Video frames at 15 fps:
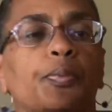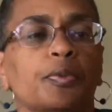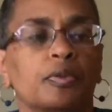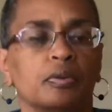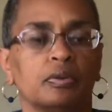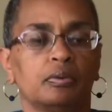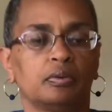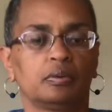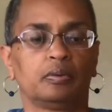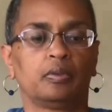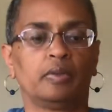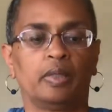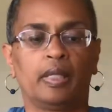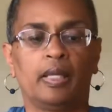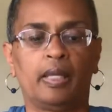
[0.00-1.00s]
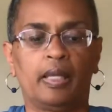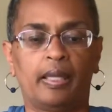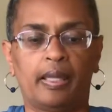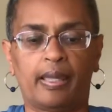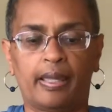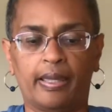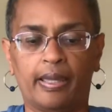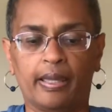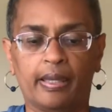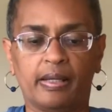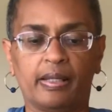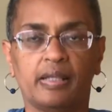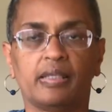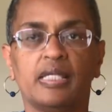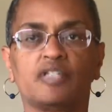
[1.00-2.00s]
pull,
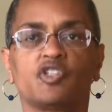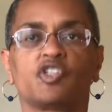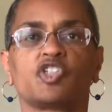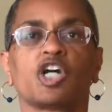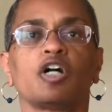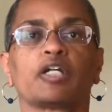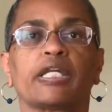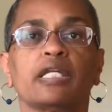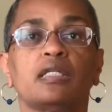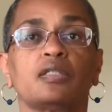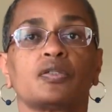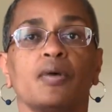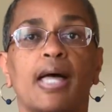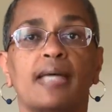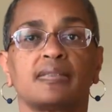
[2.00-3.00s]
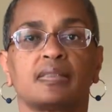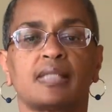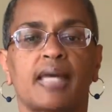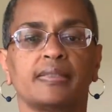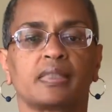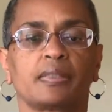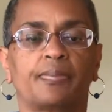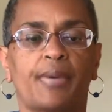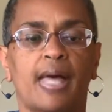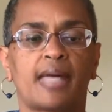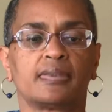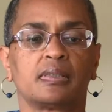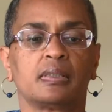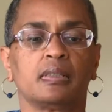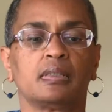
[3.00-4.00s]
and it's chunky, so it has a nice
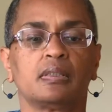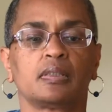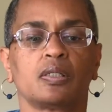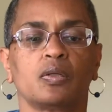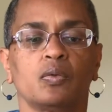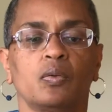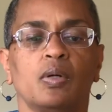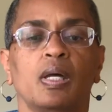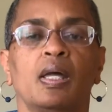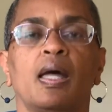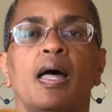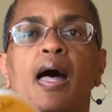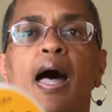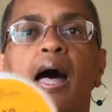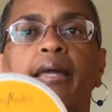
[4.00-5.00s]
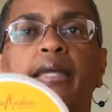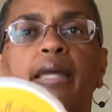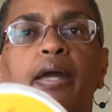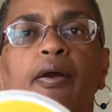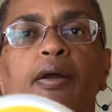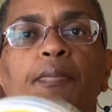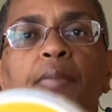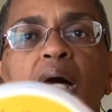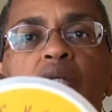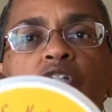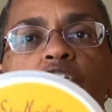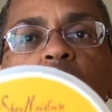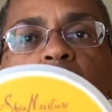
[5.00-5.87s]
capacity. So I carry my